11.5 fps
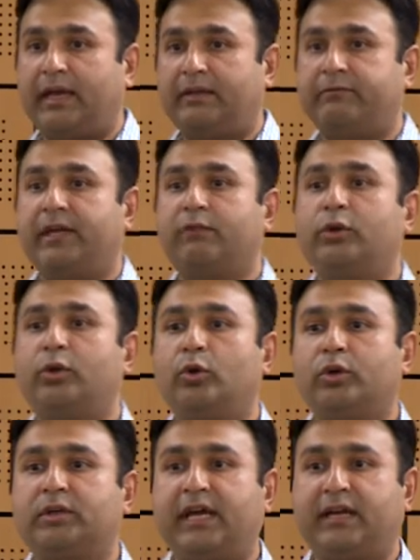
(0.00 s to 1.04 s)
where we
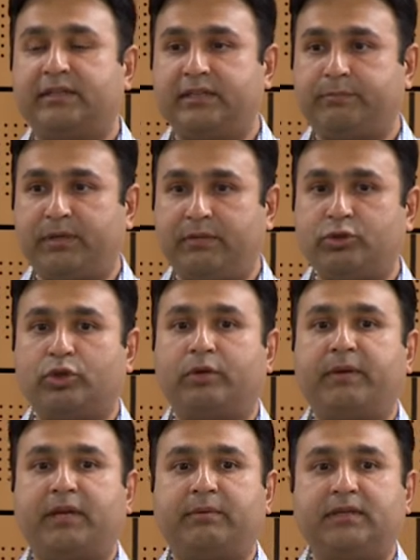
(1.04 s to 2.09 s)
looked at these premature
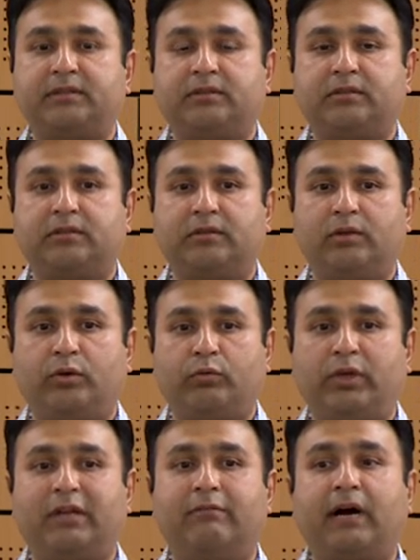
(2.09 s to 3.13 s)
babies,
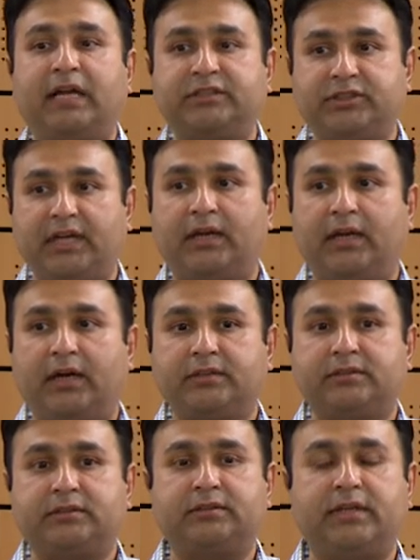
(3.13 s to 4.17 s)
we lavage their
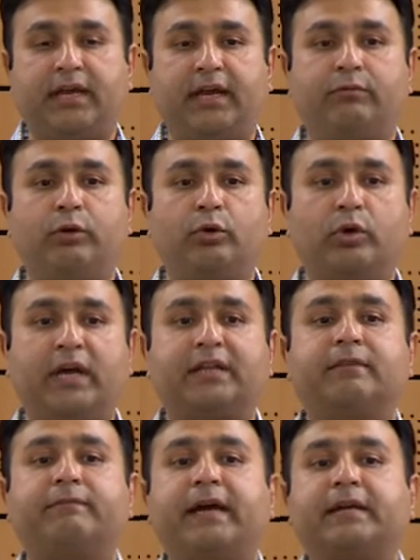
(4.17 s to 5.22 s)
lungs, and we look at
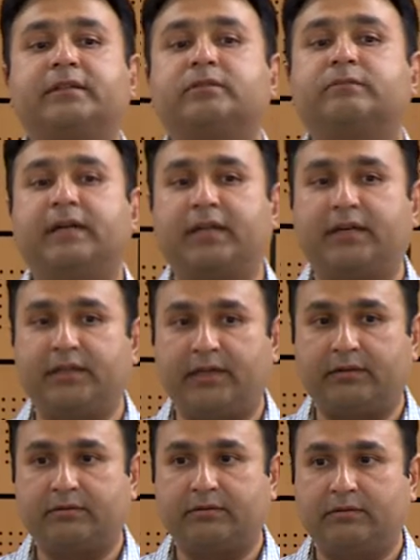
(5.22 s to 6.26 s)
the factors what are
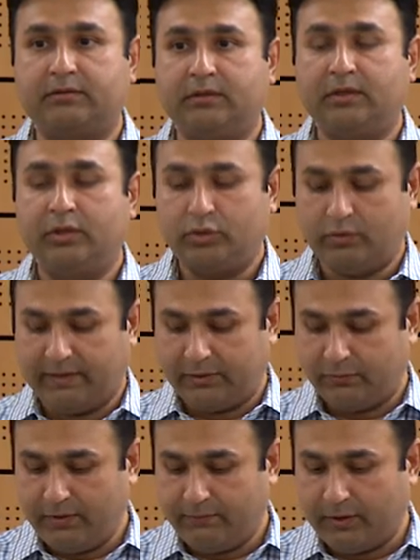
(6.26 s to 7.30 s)
there. So
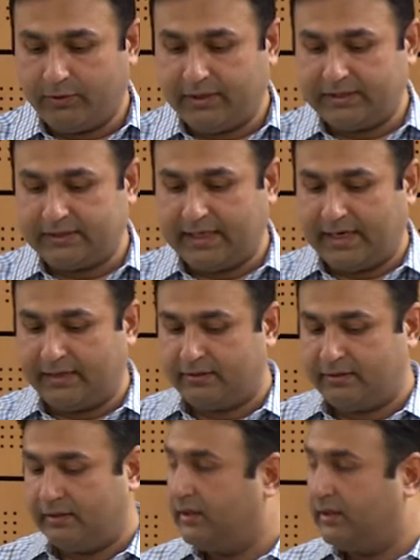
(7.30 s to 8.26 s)
what we found is that